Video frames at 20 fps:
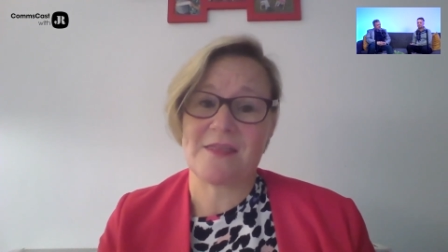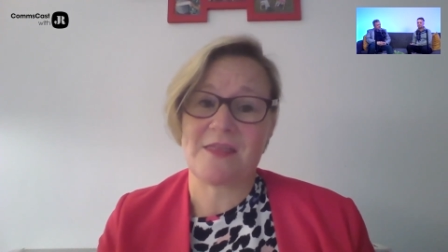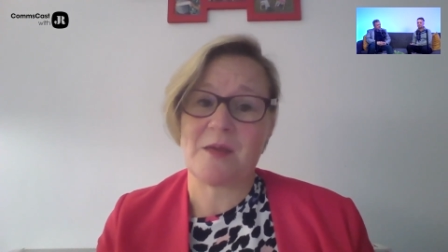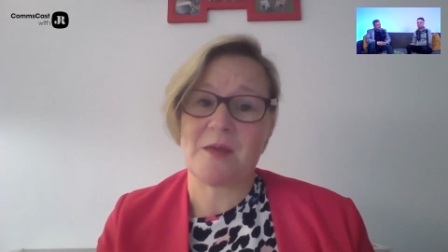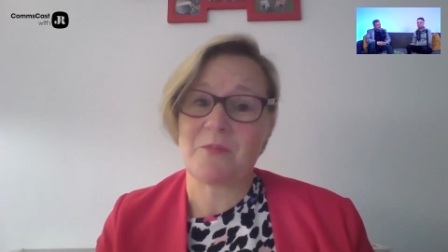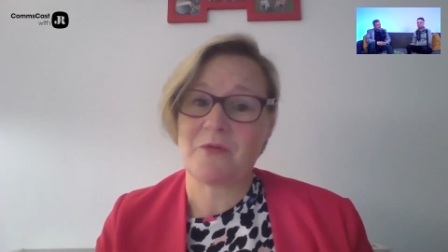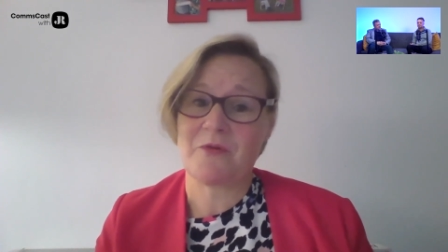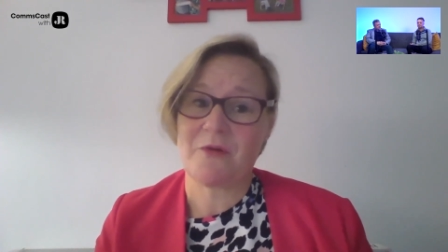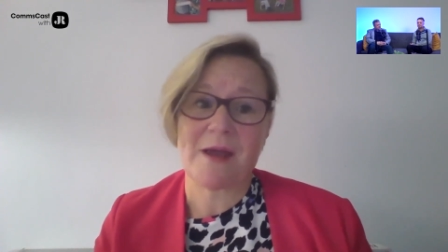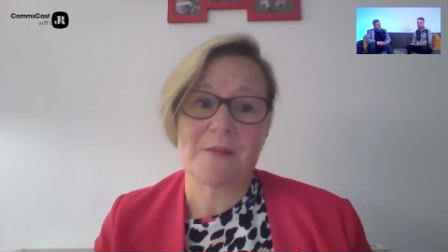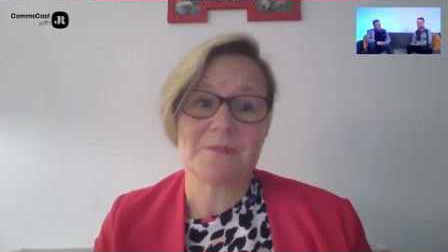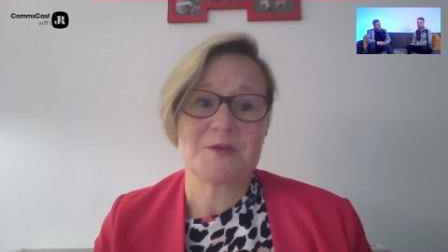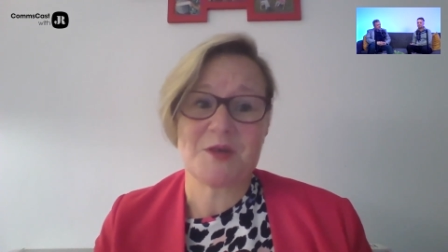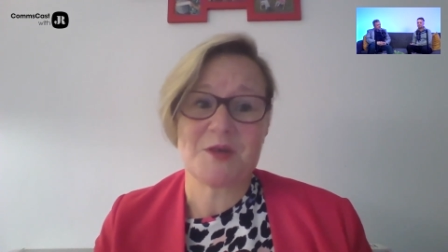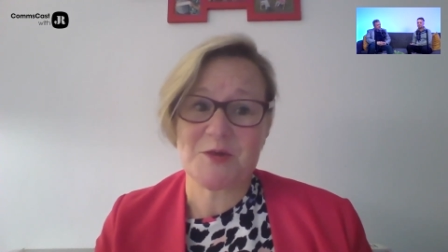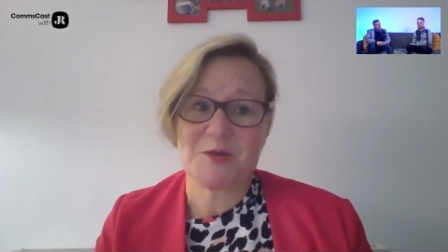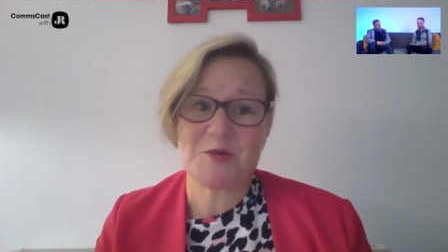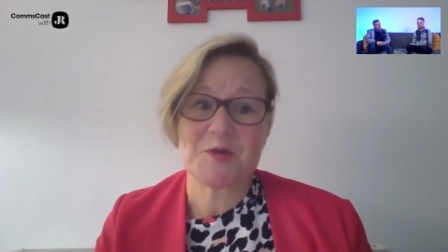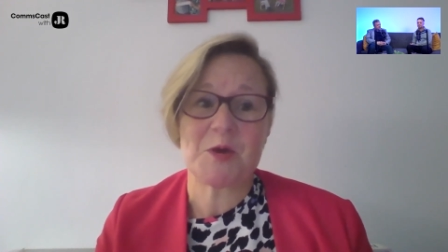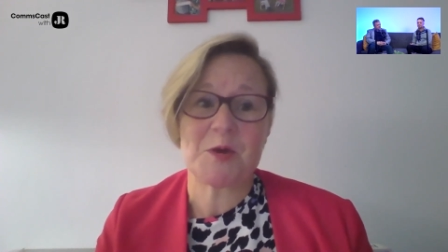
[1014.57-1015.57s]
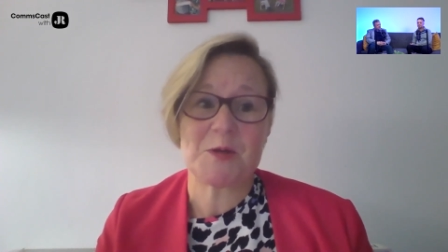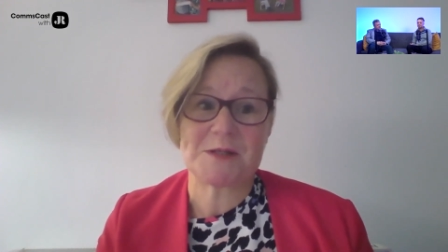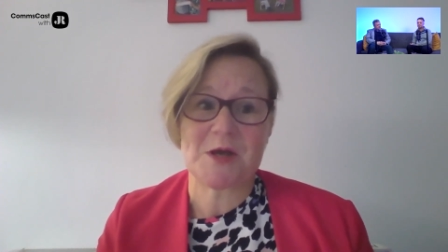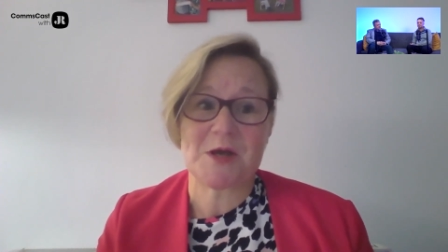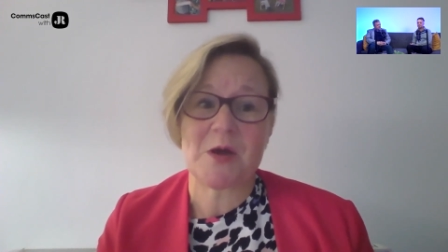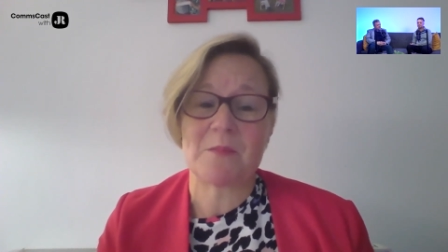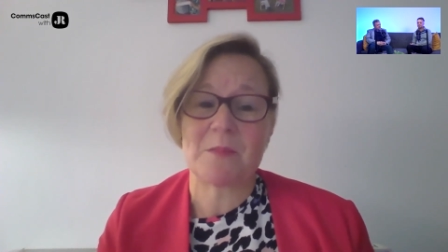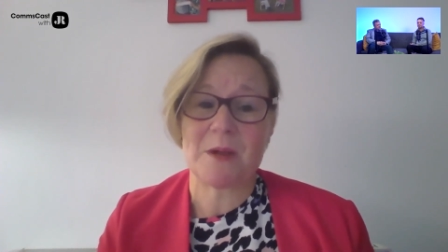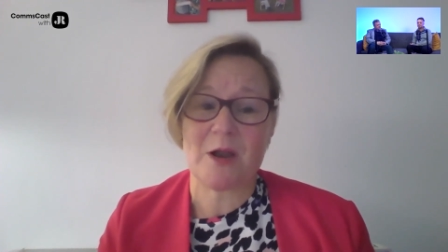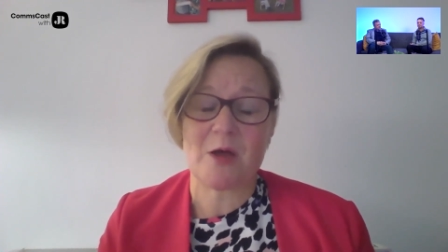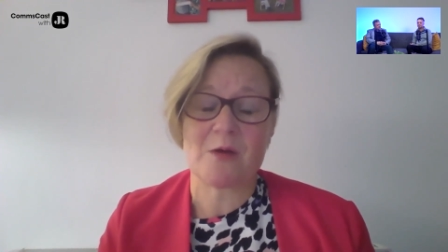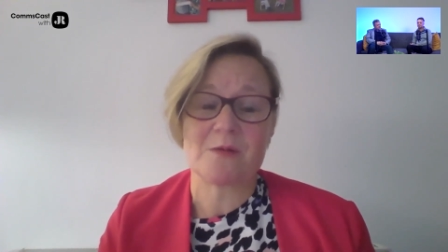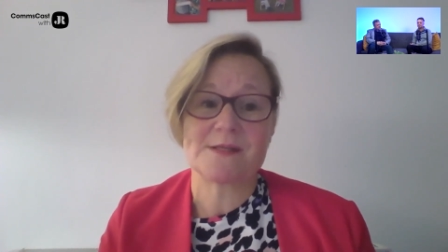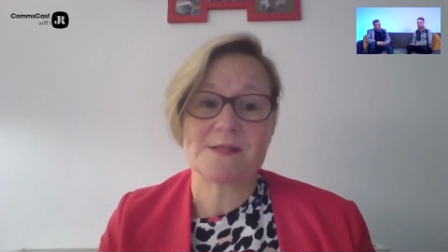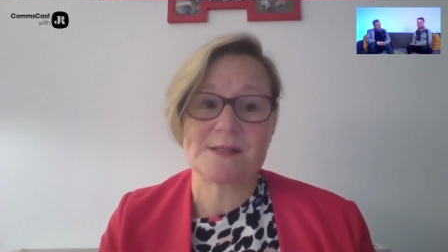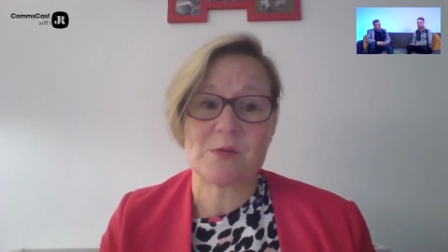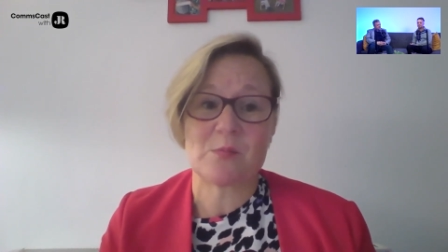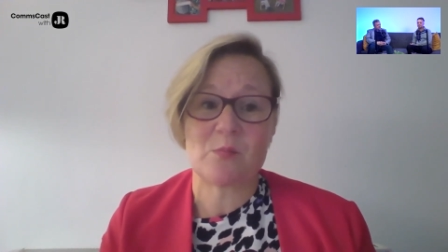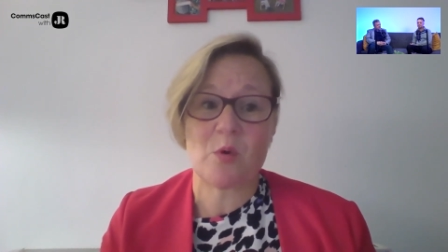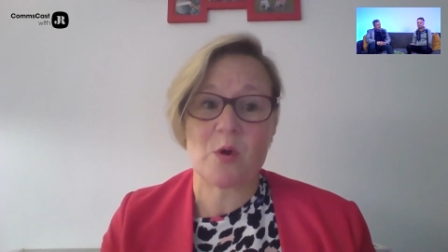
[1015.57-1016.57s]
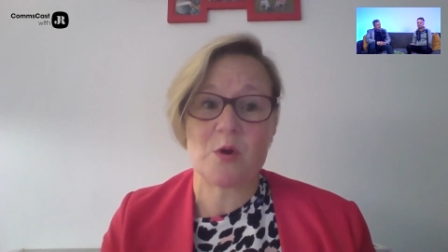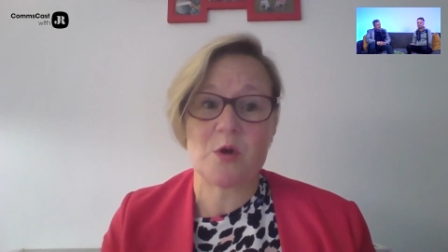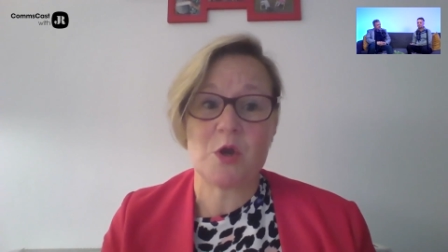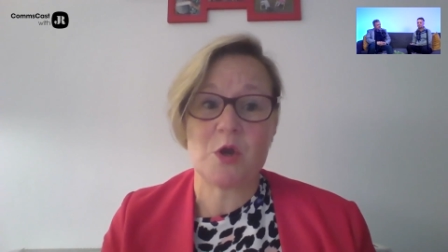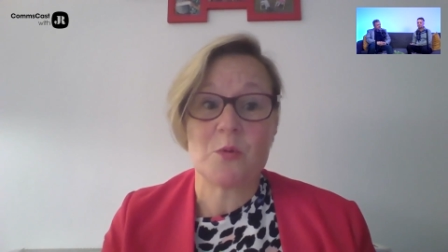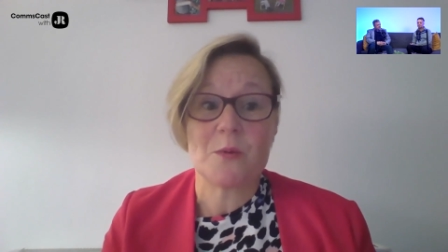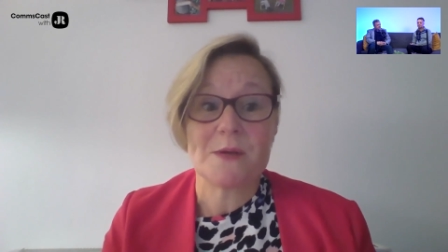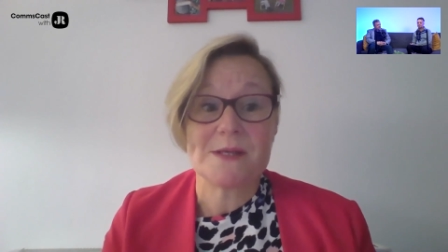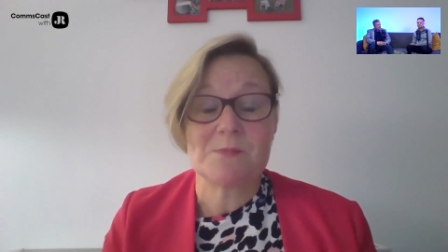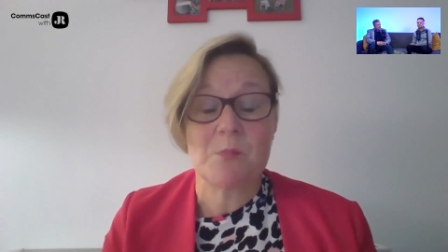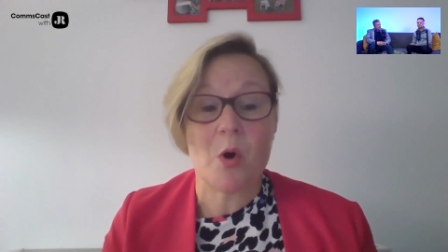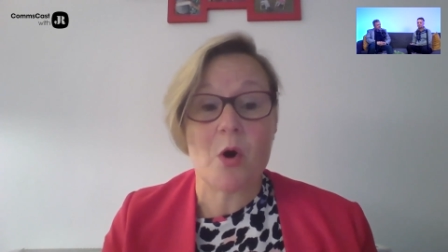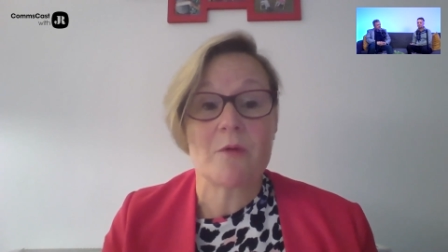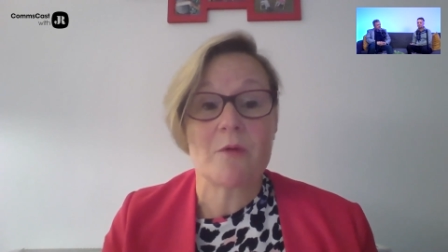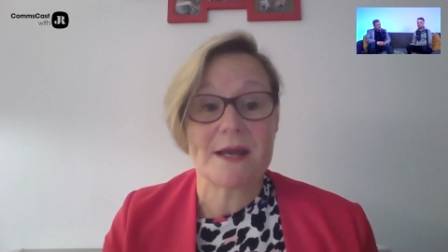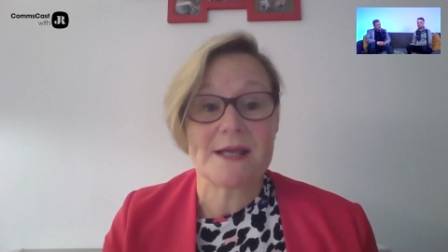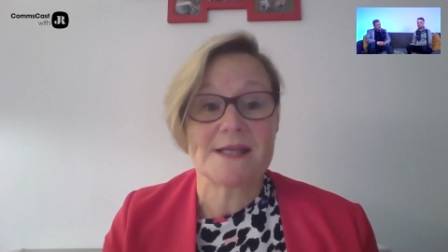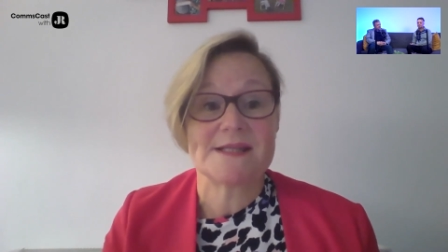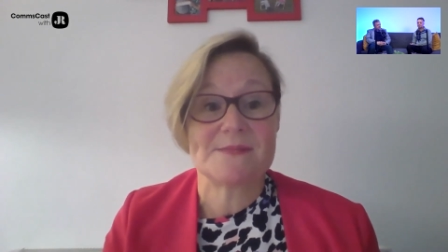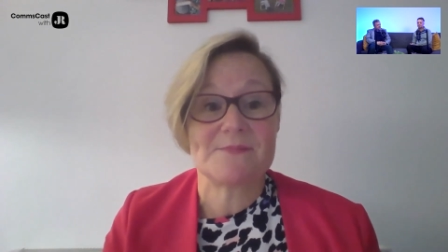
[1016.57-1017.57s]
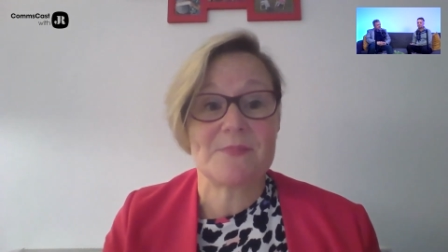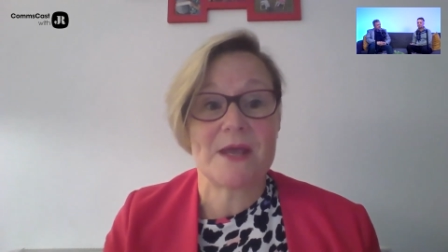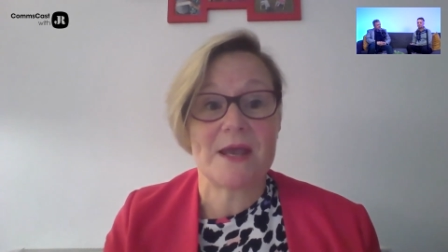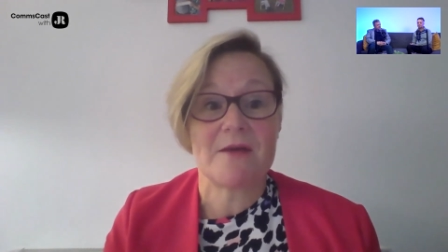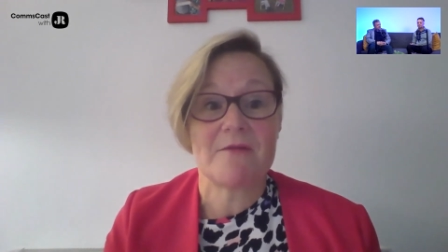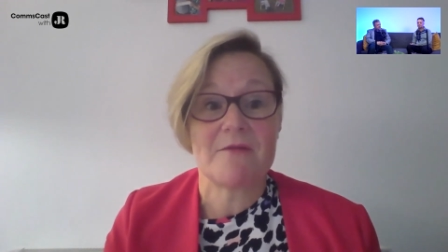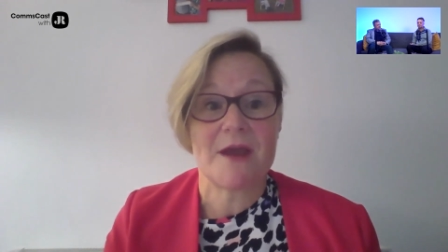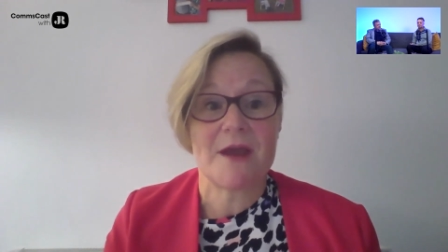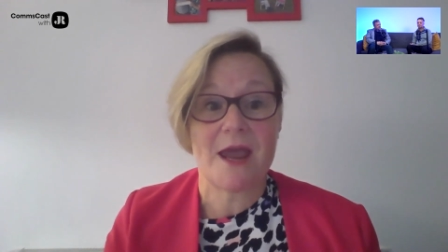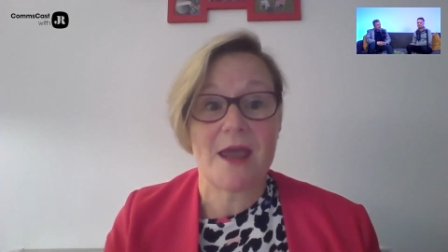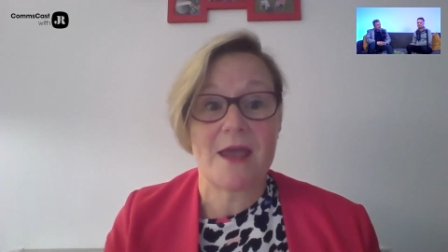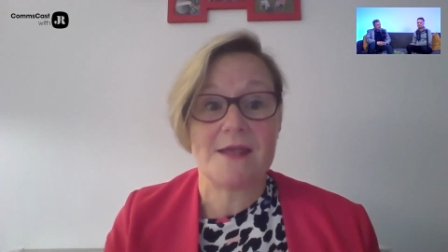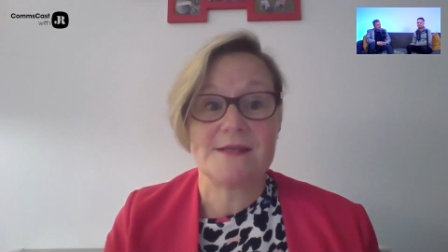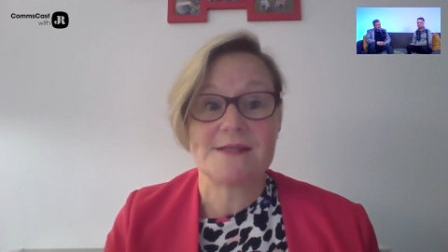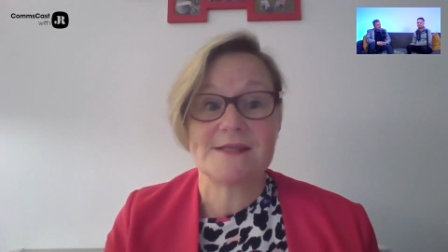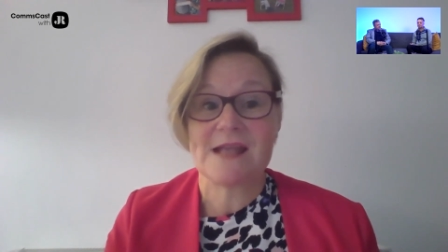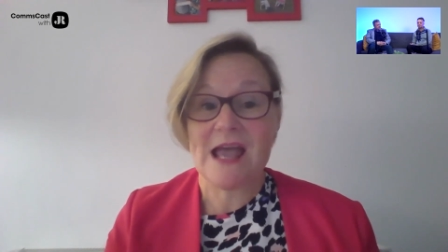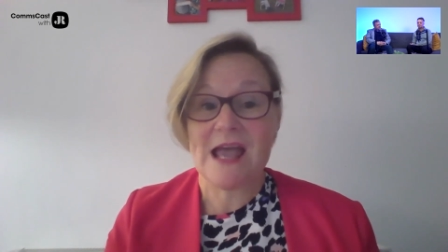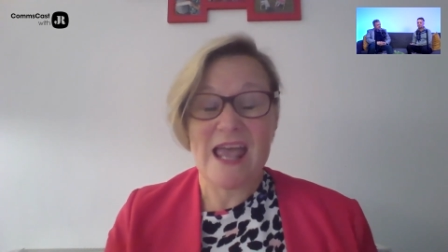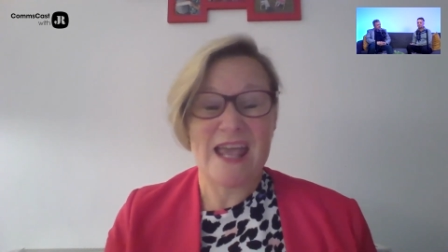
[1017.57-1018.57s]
then perhaps you should come along someone who is more experienced.